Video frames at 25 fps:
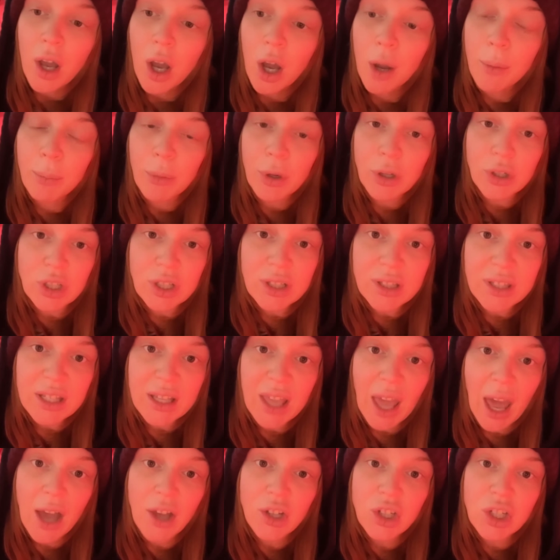emergency
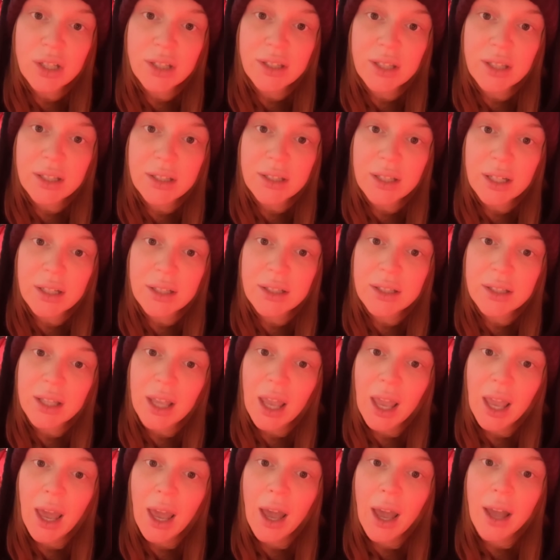cash assistance
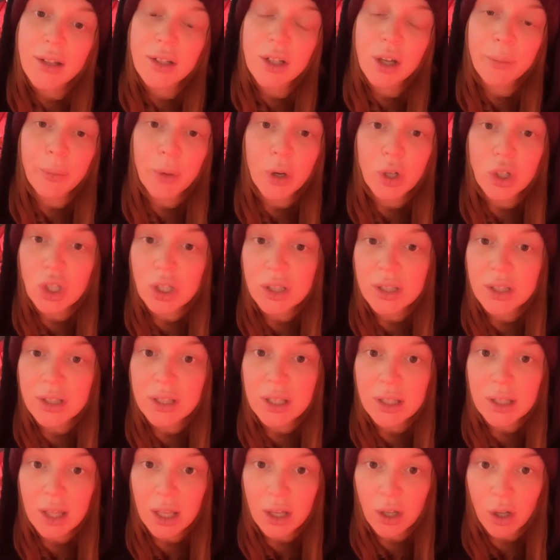and emergency
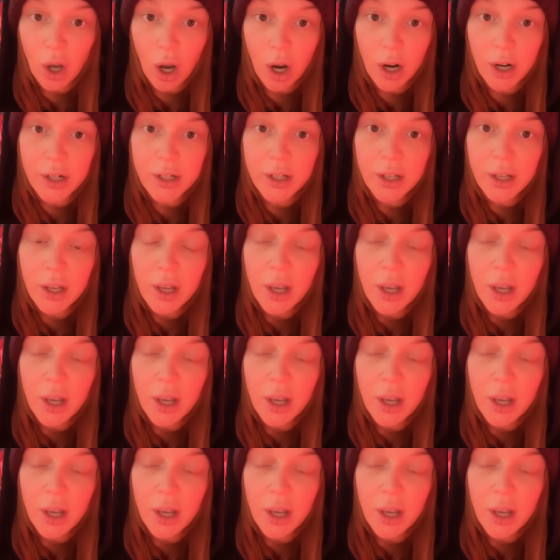link card.